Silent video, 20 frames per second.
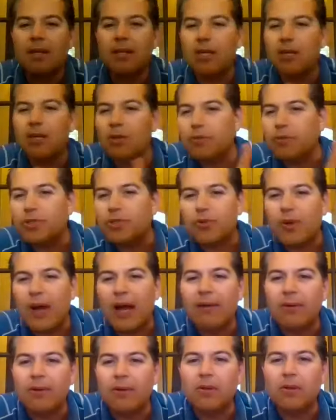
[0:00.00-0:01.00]
then you would
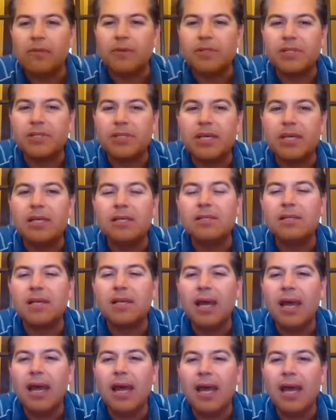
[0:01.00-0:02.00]
travel
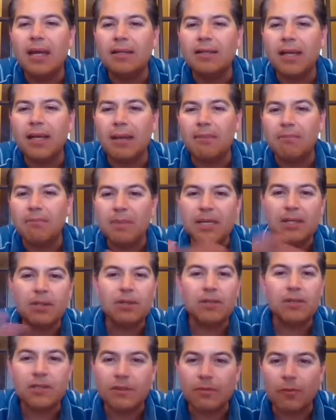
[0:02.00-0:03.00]
overseas and meet
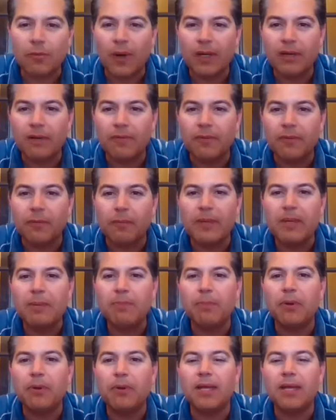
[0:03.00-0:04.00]
these wonderful
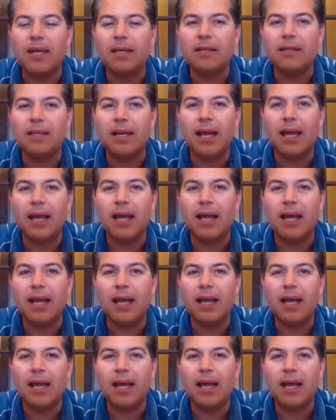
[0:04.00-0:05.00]
people that
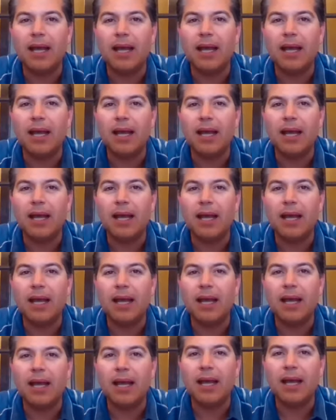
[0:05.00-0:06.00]
had
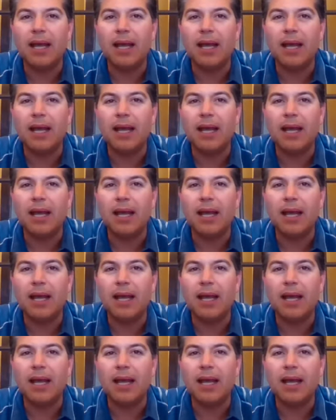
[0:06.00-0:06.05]
influenced the